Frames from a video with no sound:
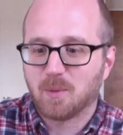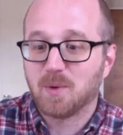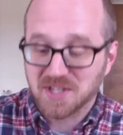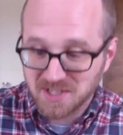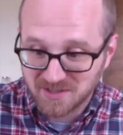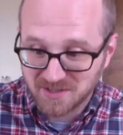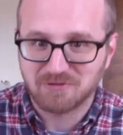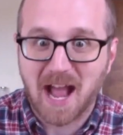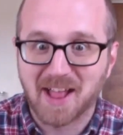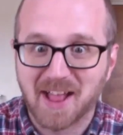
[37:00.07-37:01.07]
which is
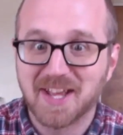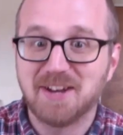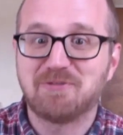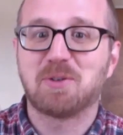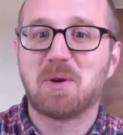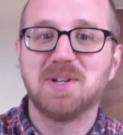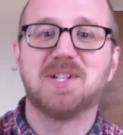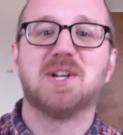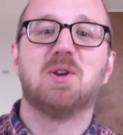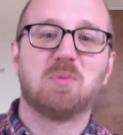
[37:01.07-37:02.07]
valid for what we
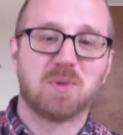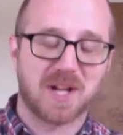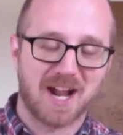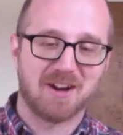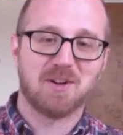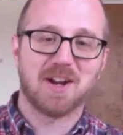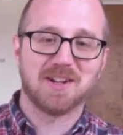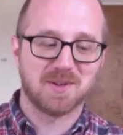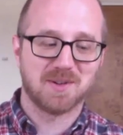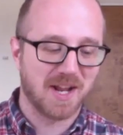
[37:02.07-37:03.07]
do, we got to know how
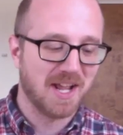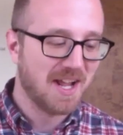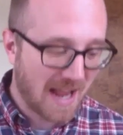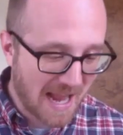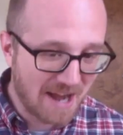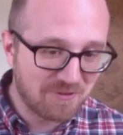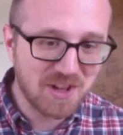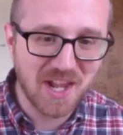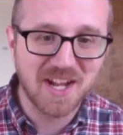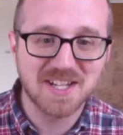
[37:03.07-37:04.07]
to do it.
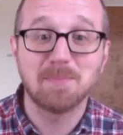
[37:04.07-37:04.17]
Everything is